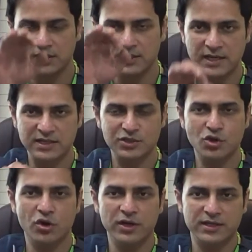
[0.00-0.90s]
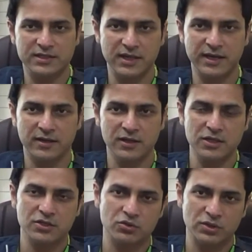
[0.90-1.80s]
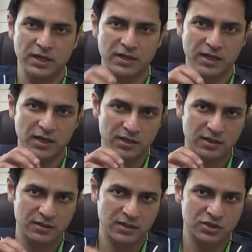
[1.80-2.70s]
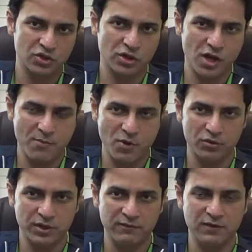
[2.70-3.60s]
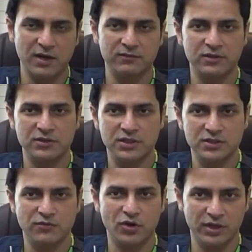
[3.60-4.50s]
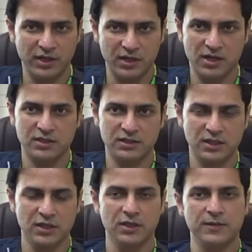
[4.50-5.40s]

That is called a slit, so that hair does not come out even after just 48 hours.